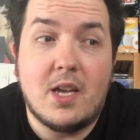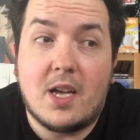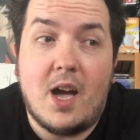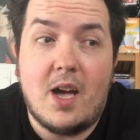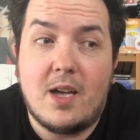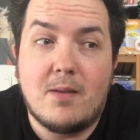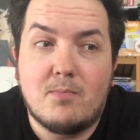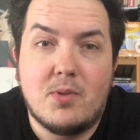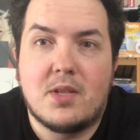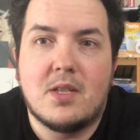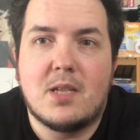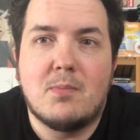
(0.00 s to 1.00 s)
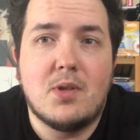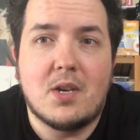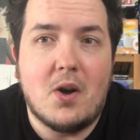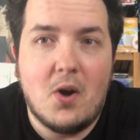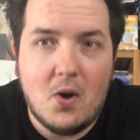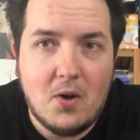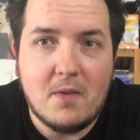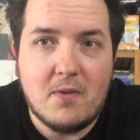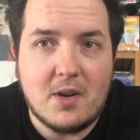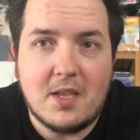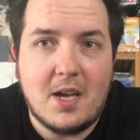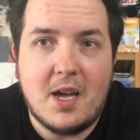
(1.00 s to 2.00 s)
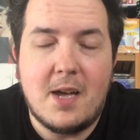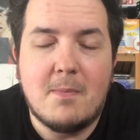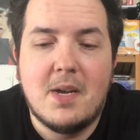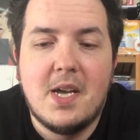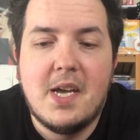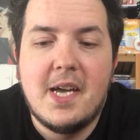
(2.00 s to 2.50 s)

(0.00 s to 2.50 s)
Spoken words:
Like, I listen to this music all the freaking time.